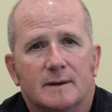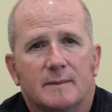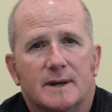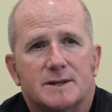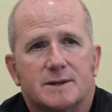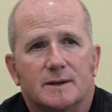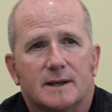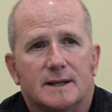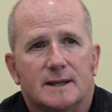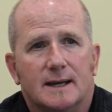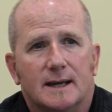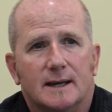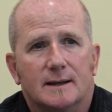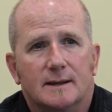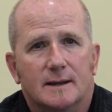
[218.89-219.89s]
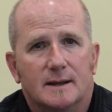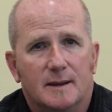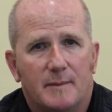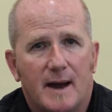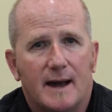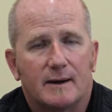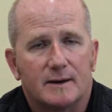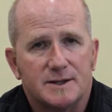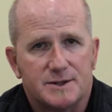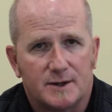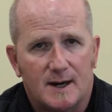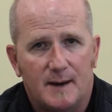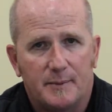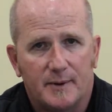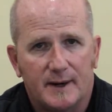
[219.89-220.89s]
Make sure that the batteries
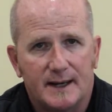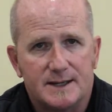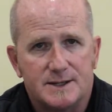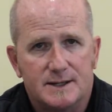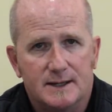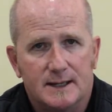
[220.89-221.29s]
are operating